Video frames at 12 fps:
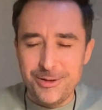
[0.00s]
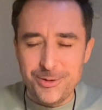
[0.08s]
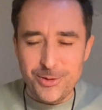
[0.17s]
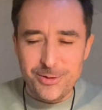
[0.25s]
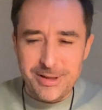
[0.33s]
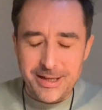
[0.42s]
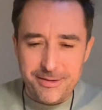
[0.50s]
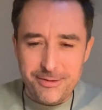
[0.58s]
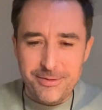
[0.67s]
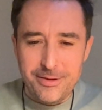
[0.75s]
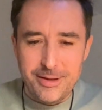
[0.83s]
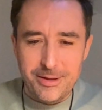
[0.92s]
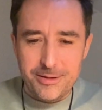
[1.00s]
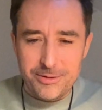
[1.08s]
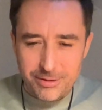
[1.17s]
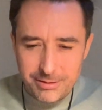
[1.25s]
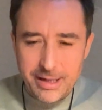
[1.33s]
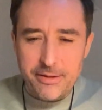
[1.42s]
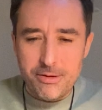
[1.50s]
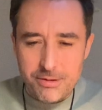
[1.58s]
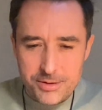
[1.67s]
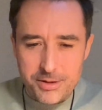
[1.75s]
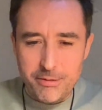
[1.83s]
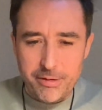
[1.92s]
Don't let
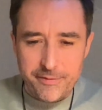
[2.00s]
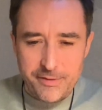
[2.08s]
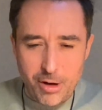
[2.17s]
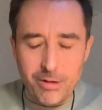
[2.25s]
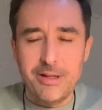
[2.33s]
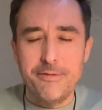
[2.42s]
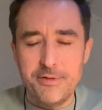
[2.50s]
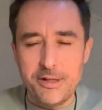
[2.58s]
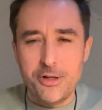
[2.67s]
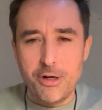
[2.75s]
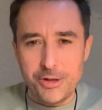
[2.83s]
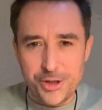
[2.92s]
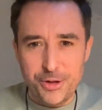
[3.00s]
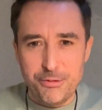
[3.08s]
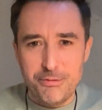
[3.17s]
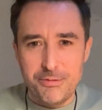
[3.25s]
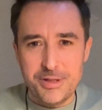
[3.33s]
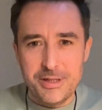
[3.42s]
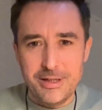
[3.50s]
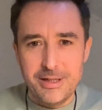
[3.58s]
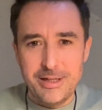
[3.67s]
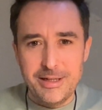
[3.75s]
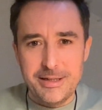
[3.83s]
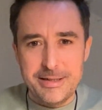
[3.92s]
those who have not lived in your shoes
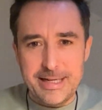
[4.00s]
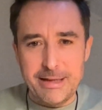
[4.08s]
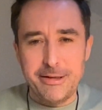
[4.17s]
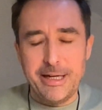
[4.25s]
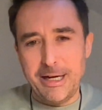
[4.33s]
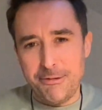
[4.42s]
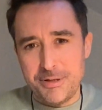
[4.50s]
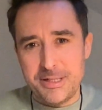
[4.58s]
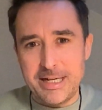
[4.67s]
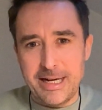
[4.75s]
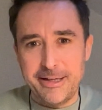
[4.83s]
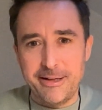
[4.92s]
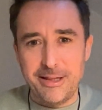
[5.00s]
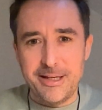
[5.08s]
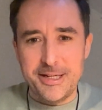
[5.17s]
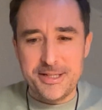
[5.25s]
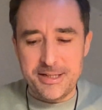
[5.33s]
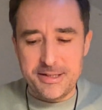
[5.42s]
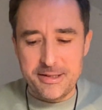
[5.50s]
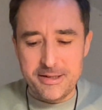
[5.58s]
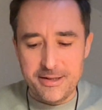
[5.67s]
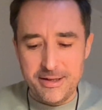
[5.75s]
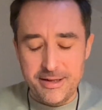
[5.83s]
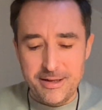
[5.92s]
tell you how to tie your laces.
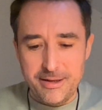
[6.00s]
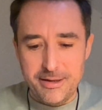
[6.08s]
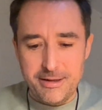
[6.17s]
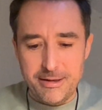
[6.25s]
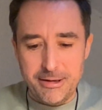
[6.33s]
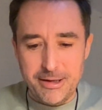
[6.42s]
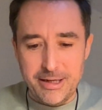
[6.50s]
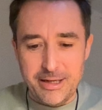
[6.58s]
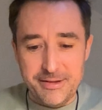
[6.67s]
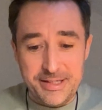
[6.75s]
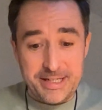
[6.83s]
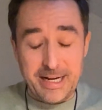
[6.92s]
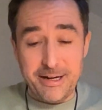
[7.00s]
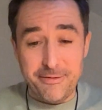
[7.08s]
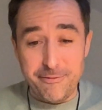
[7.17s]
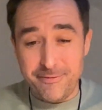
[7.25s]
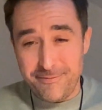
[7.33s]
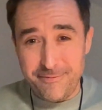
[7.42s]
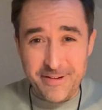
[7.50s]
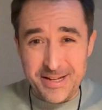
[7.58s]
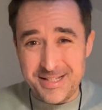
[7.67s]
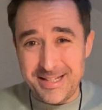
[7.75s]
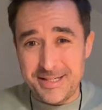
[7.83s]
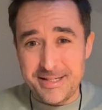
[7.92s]
And this kind of
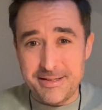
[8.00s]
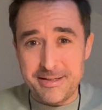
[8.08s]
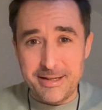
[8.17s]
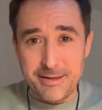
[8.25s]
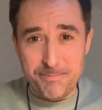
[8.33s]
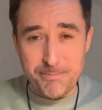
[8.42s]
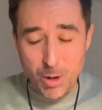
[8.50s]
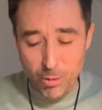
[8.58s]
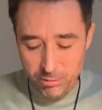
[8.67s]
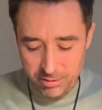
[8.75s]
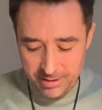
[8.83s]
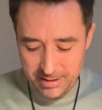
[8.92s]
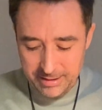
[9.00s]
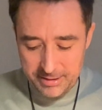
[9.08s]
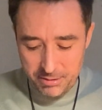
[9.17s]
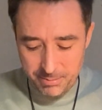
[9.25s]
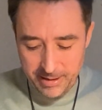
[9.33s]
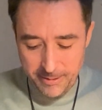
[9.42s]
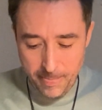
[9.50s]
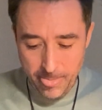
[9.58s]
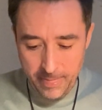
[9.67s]
fits this mold a little bit.